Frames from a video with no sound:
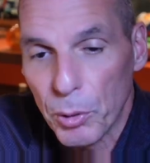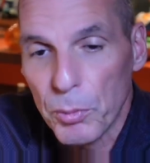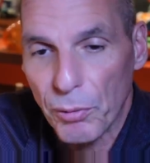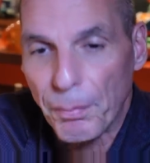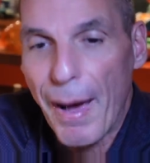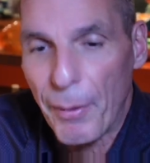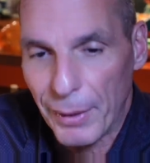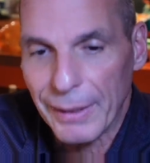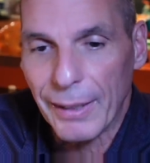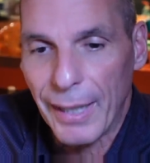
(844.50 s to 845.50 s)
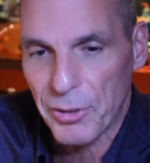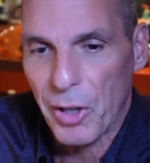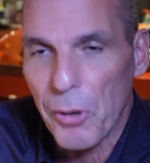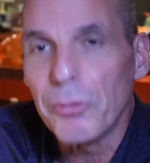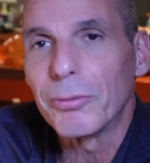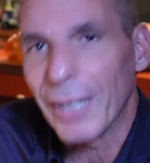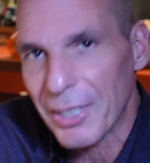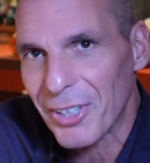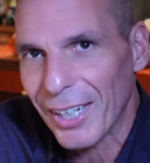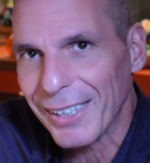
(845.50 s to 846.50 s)
rooms of power in Glasgow,
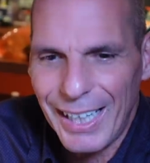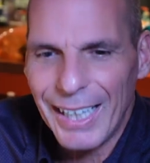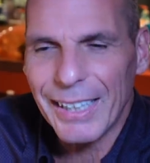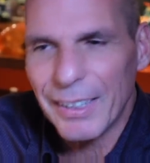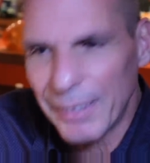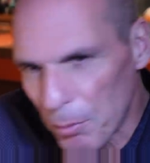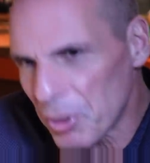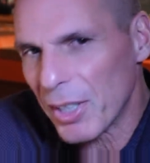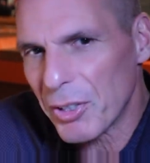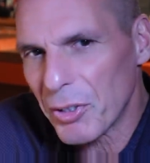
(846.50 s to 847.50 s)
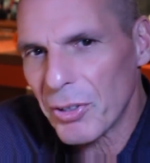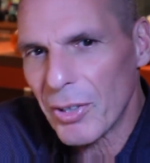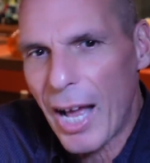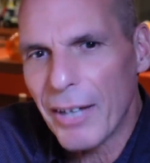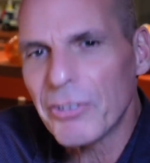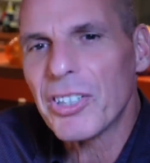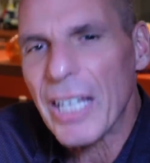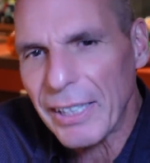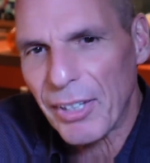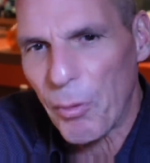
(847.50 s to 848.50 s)
let's say, and the demonstrators
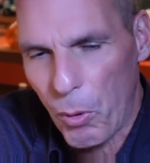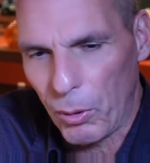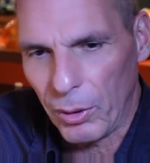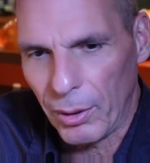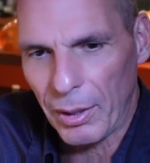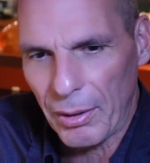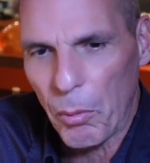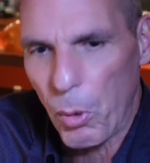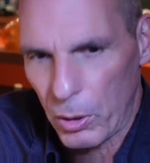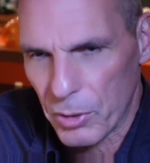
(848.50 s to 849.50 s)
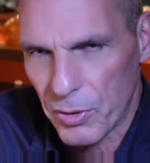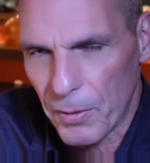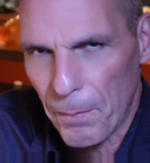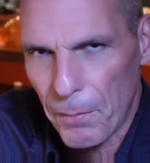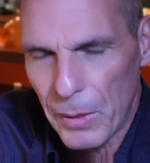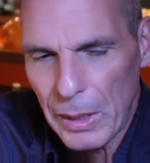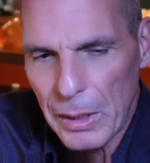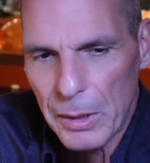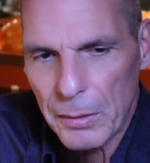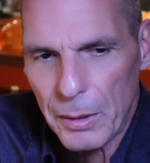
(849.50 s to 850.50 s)
outside the walls.
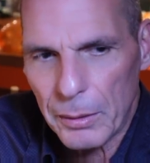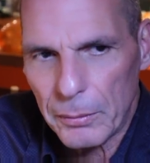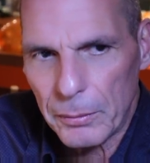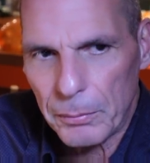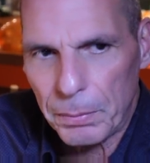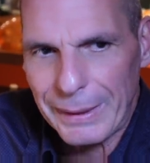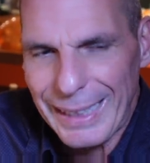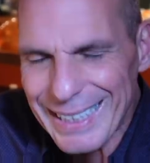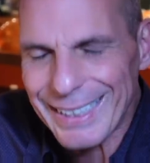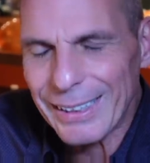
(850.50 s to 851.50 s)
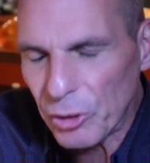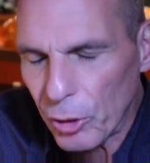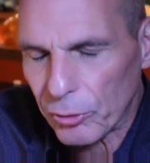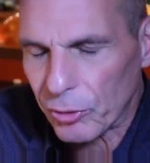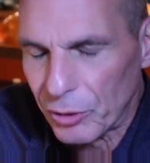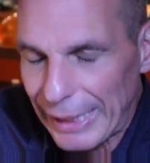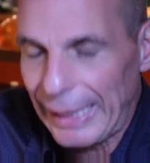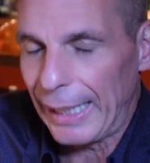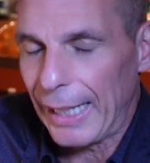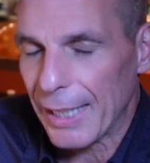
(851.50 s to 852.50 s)
But is it not
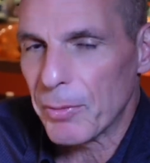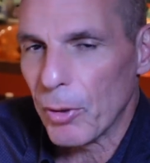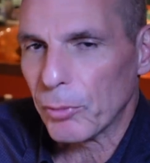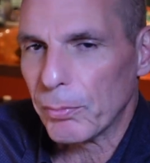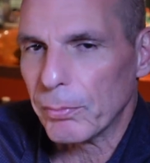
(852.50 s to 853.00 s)
really, let's not